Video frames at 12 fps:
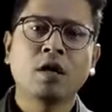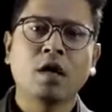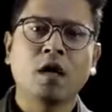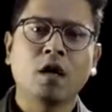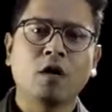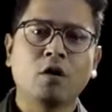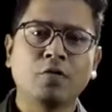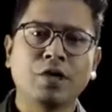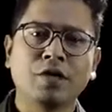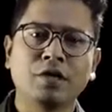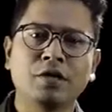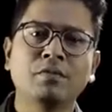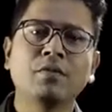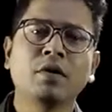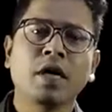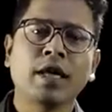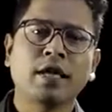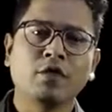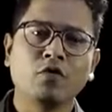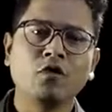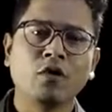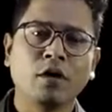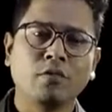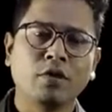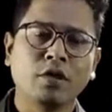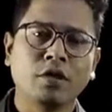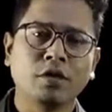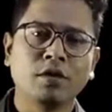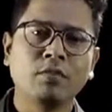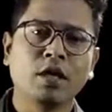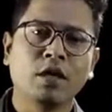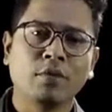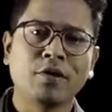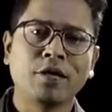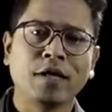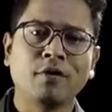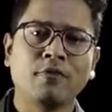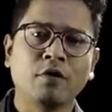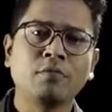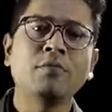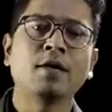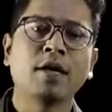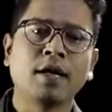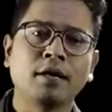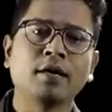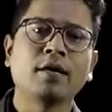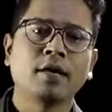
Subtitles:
communalism and the growth of communalism in a political form in